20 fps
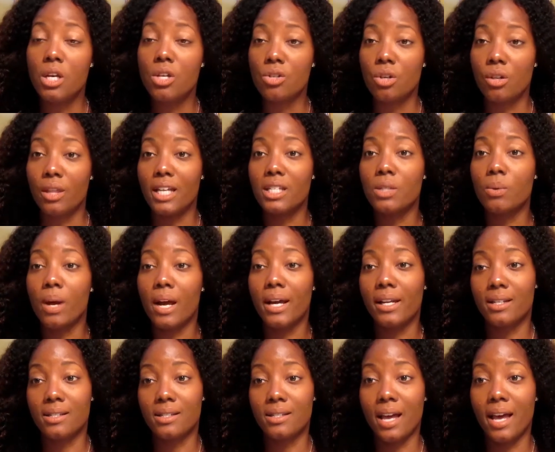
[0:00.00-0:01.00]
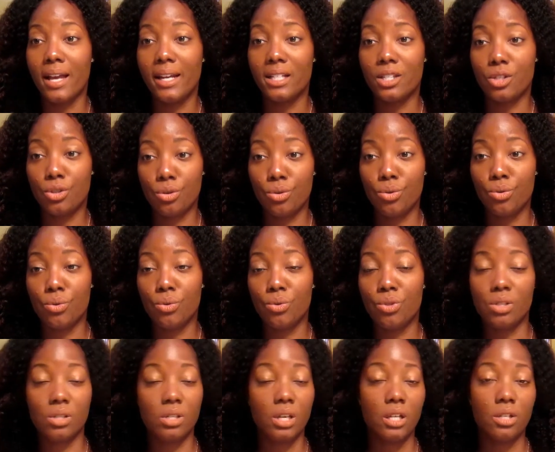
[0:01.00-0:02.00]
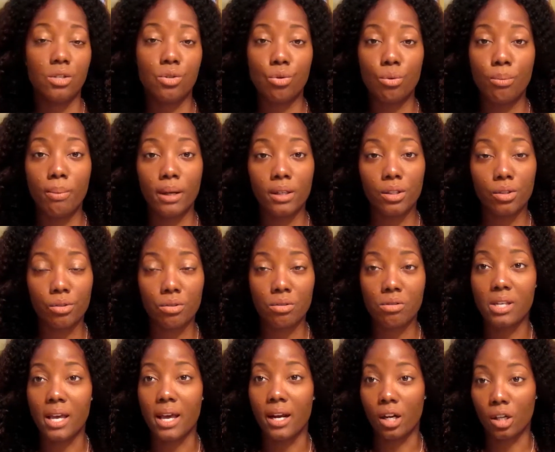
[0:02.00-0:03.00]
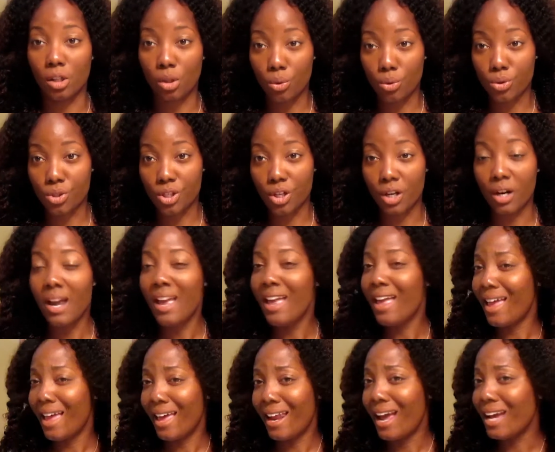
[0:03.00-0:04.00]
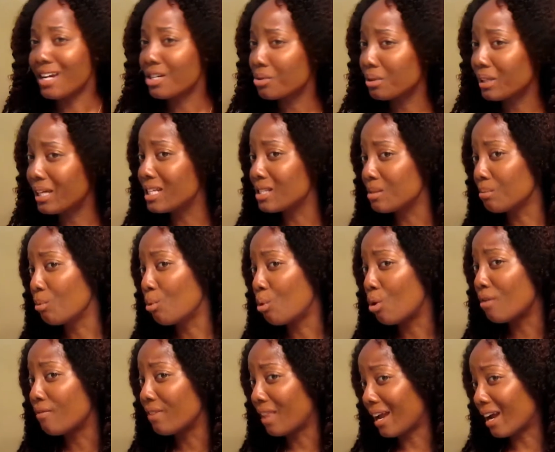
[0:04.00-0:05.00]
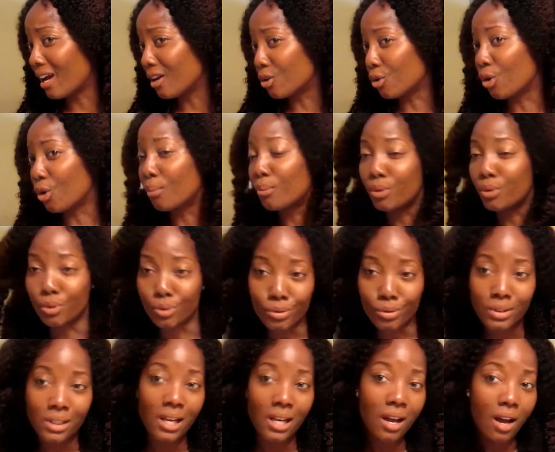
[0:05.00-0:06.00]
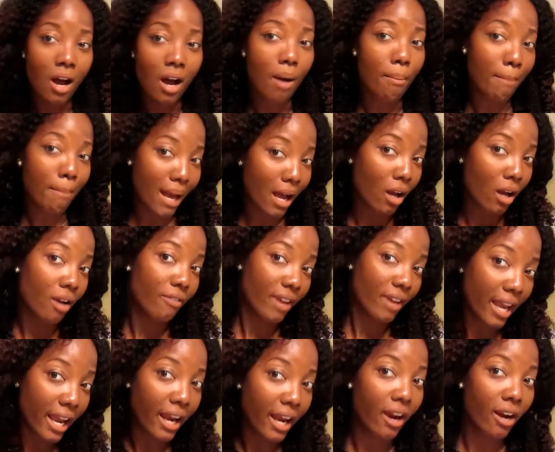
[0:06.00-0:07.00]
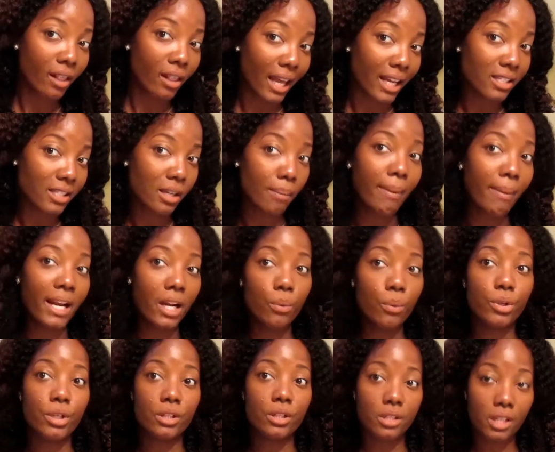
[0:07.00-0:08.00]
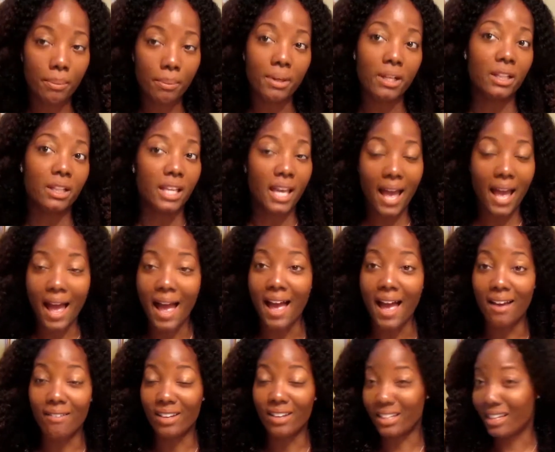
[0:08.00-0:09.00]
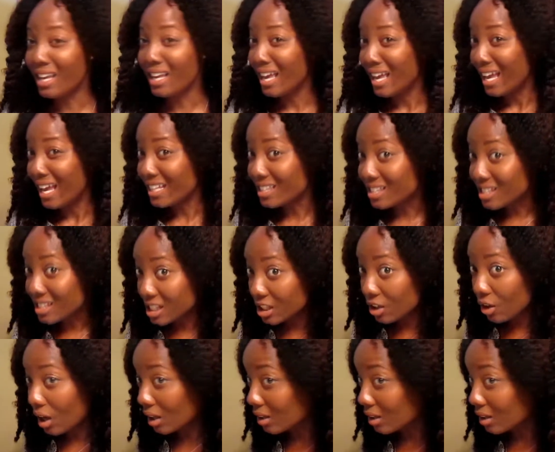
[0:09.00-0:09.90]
So that's why I decided to just get 2 bundles and a closure. And actually it's more of like a normal amount of hair like somebody would typically have, and it's still a